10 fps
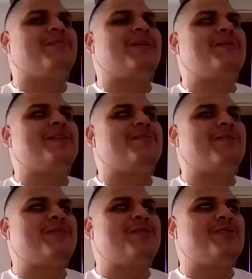maybe,
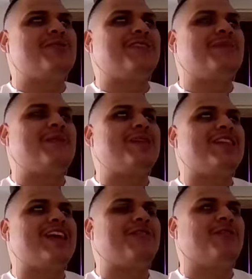maybe you, maybe
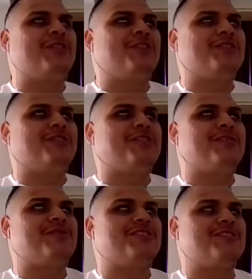they have a filter, and
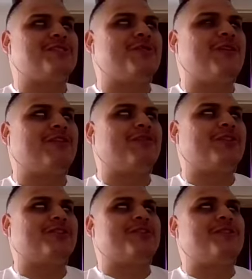you, since you don't have a
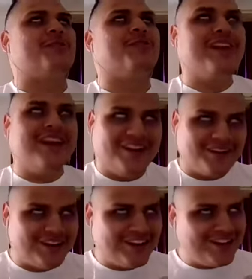filter, you don't care. Since I don't